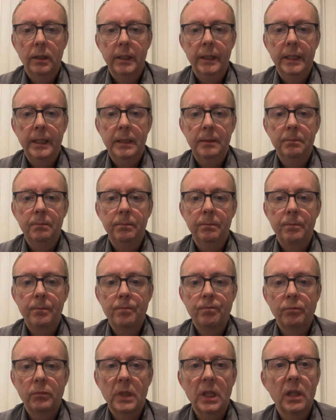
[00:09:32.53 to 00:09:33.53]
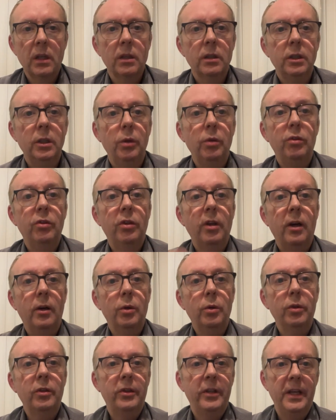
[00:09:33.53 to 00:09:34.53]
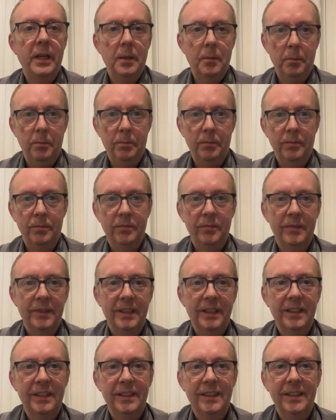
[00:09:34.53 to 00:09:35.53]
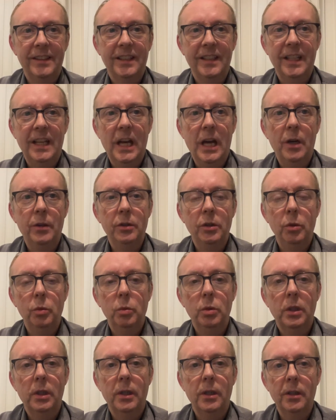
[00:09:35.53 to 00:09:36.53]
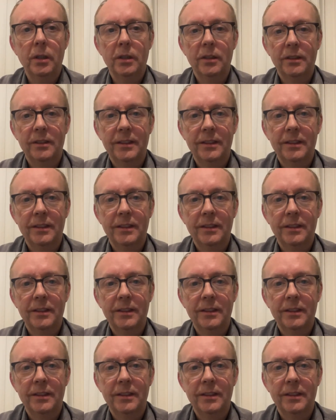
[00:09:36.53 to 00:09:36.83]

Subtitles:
You told him how you were.